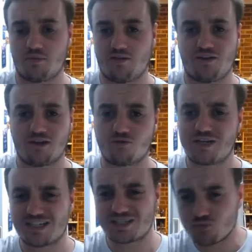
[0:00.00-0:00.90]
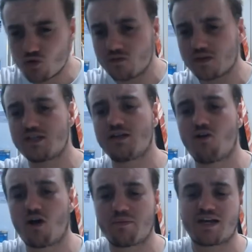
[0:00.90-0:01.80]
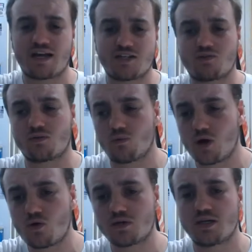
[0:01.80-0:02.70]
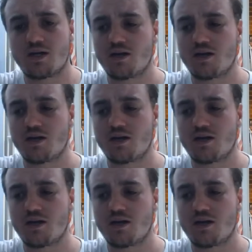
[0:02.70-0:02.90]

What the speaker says: If you're looking to move into the IPA of world,